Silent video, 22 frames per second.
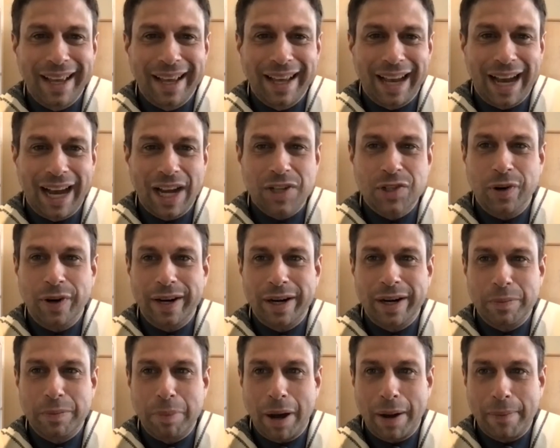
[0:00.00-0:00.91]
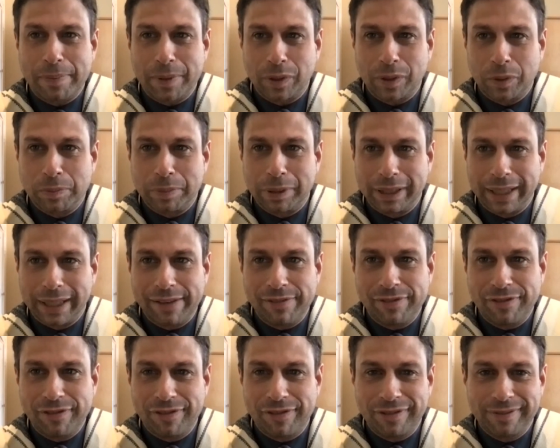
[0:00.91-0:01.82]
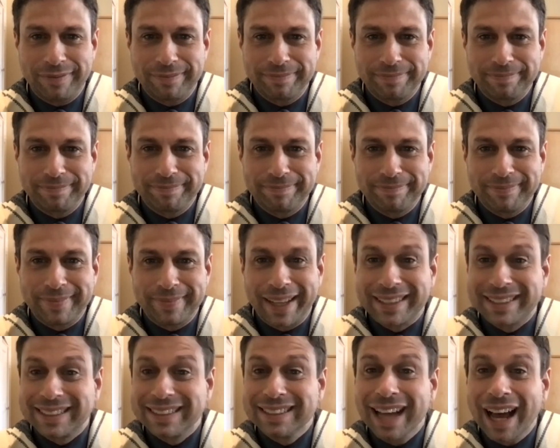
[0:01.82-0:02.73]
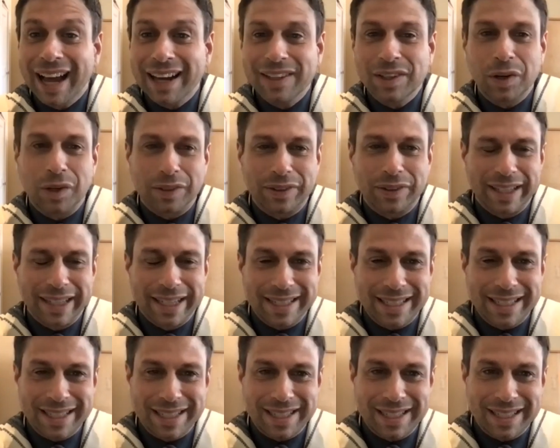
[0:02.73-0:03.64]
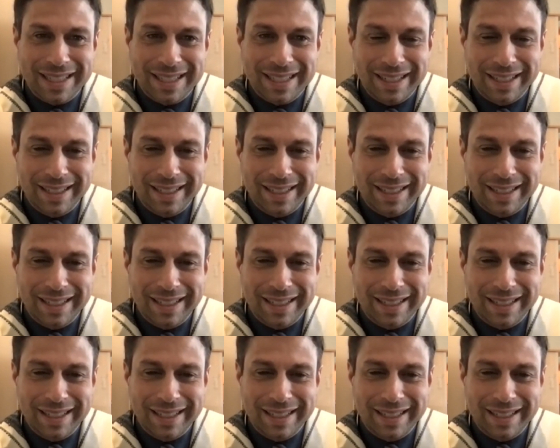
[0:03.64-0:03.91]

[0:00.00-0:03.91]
Contrary to popular belief, it's not called this